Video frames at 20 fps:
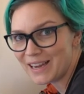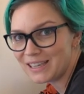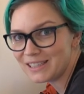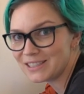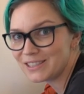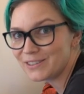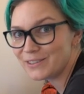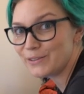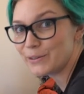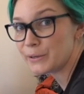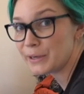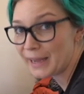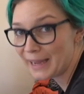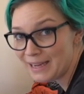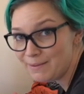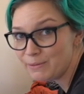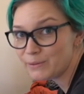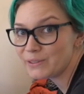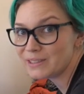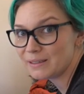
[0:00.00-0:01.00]
make sure your
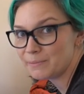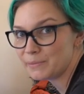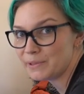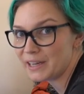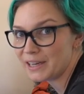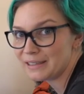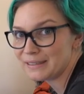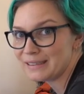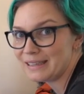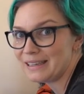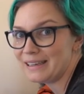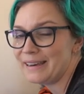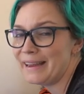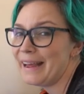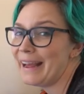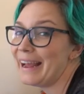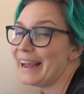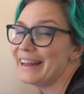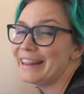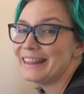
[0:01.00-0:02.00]
cables are plugged in
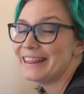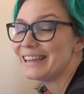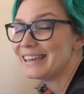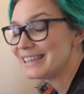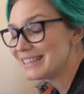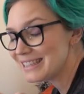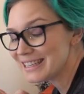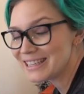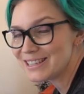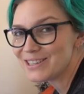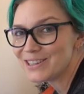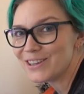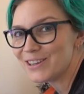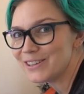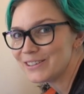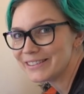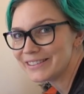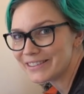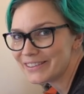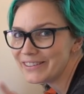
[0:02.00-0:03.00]
and things are
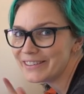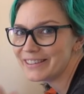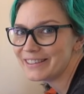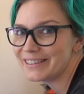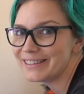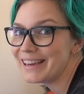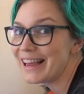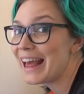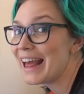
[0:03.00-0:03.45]
turned on.